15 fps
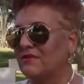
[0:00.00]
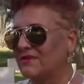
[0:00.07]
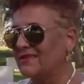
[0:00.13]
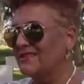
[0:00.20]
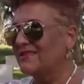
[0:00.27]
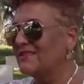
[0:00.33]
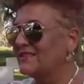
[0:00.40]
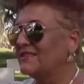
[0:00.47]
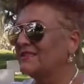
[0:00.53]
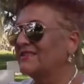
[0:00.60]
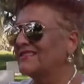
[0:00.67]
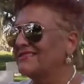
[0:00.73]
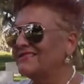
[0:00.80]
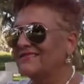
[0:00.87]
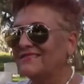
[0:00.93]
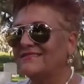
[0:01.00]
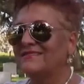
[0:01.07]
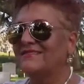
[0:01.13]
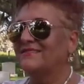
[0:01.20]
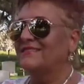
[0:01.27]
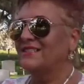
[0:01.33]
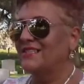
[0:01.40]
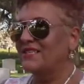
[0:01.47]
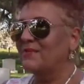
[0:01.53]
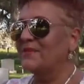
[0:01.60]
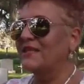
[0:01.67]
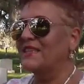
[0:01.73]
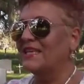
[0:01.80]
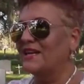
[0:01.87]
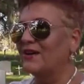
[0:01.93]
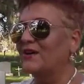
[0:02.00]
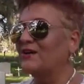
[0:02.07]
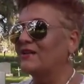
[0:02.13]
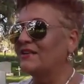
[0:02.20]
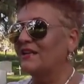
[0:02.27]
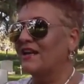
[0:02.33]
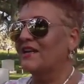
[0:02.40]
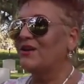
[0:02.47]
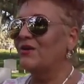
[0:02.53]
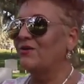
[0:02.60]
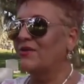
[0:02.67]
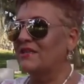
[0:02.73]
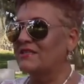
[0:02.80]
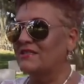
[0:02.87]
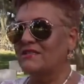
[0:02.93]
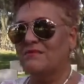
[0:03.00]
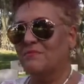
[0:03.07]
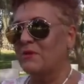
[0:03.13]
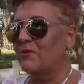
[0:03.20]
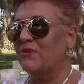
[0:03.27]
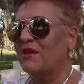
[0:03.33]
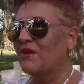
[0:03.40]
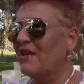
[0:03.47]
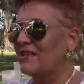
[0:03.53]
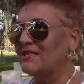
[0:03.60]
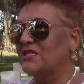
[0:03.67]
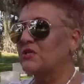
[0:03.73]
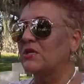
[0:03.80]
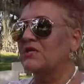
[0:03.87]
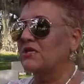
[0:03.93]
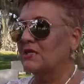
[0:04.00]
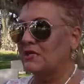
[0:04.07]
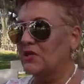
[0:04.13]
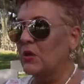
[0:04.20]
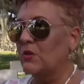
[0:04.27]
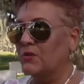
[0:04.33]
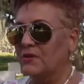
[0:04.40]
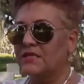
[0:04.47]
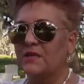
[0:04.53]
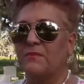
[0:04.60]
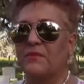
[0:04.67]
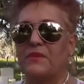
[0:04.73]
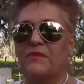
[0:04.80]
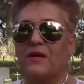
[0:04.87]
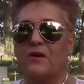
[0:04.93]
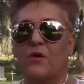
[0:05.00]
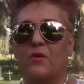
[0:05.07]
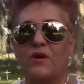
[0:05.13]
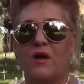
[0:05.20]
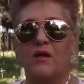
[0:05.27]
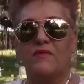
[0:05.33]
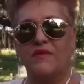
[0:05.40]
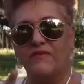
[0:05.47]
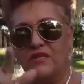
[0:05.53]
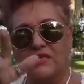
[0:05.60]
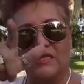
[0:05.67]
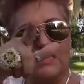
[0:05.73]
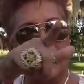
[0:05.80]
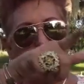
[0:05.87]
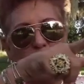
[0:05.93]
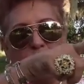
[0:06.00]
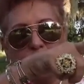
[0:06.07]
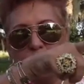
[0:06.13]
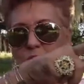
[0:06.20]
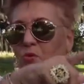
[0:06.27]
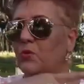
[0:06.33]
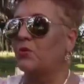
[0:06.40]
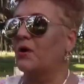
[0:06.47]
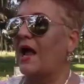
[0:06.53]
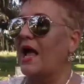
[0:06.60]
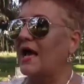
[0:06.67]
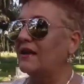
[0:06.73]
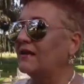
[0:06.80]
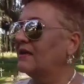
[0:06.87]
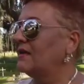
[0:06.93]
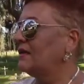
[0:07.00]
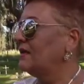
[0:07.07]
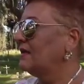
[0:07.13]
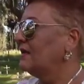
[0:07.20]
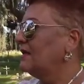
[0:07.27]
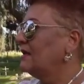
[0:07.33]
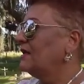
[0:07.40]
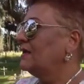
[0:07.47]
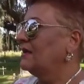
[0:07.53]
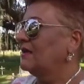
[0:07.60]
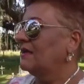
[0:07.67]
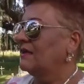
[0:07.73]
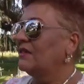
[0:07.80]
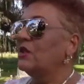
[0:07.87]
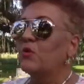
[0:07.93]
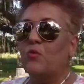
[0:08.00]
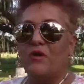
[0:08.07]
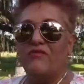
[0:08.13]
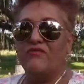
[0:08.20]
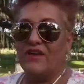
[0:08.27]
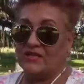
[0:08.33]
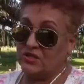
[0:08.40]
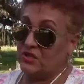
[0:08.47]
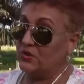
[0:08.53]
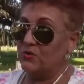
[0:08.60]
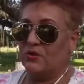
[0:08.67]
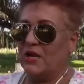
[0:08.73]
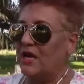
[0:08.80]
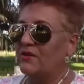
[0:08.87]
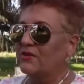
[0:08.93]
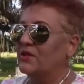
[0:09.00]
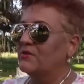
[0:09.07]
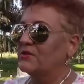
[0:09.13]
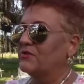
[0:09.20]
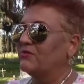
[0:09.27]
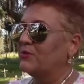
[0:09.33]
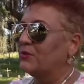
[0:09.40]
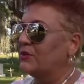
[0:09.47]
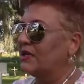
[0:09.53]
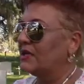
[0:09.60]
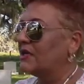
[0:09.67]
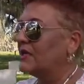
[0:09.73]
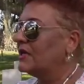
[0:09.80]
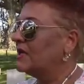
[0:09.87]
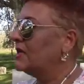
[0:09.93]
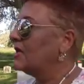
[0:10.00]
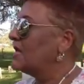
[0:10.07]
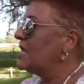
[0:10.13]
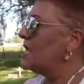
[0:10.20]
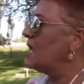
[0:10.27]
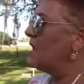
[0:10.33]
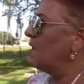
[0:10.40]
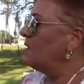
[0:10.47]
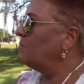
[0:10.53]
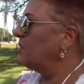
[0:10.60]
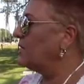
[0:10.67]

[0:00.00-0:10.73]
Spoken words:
there's something there. And I know people think, oh, it's stretching it. No, there was something there going on that they just came over to where we were at. They look well fed too. I don't think it was a food thing. But